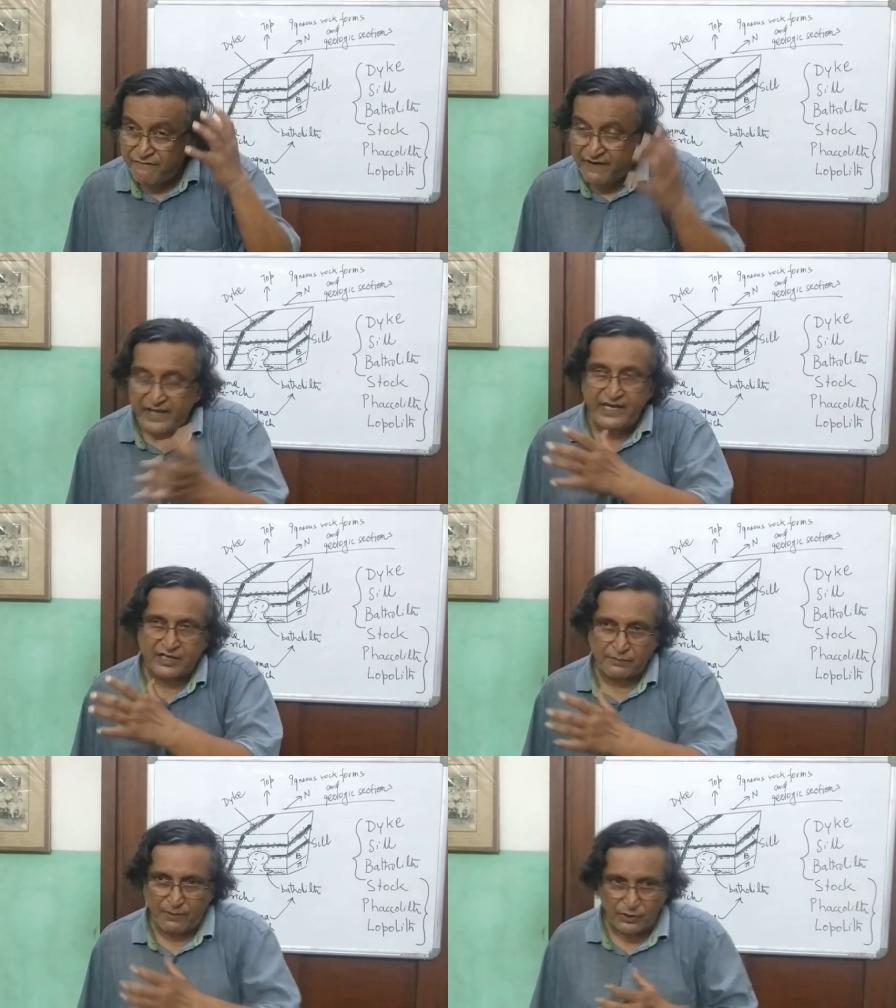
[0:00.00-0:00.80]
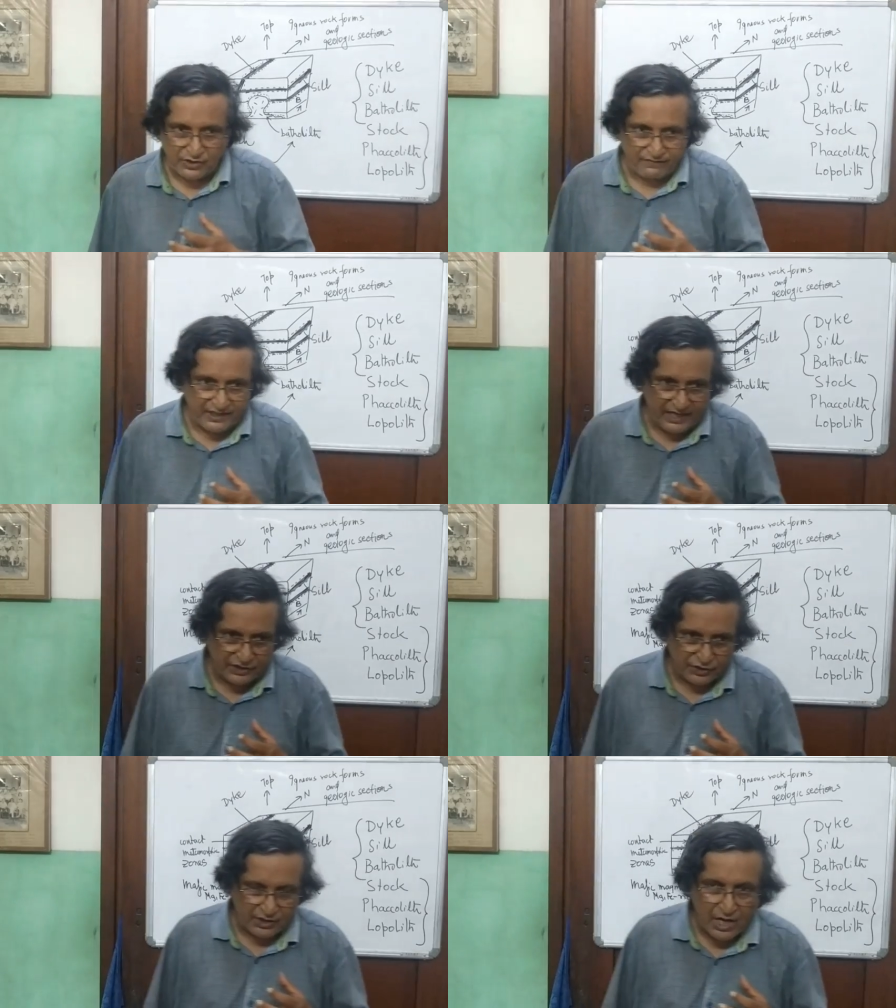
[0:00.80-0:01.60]
very explosive in
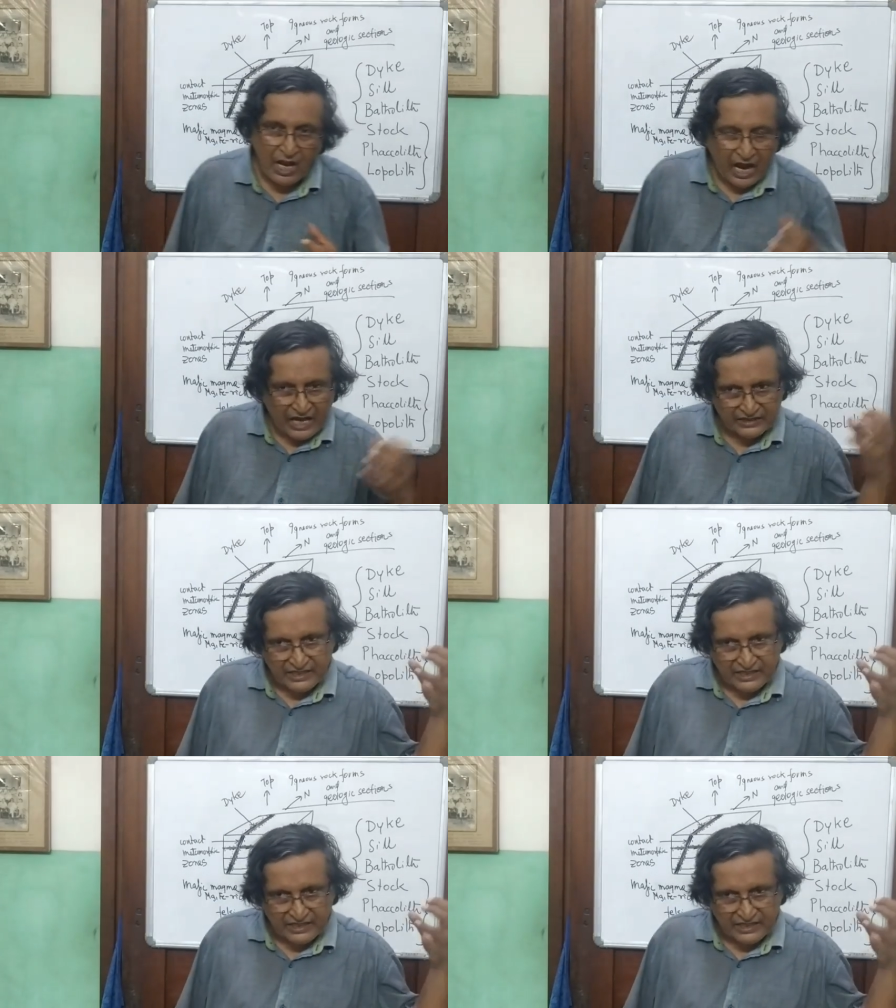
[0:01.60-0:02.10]
nature are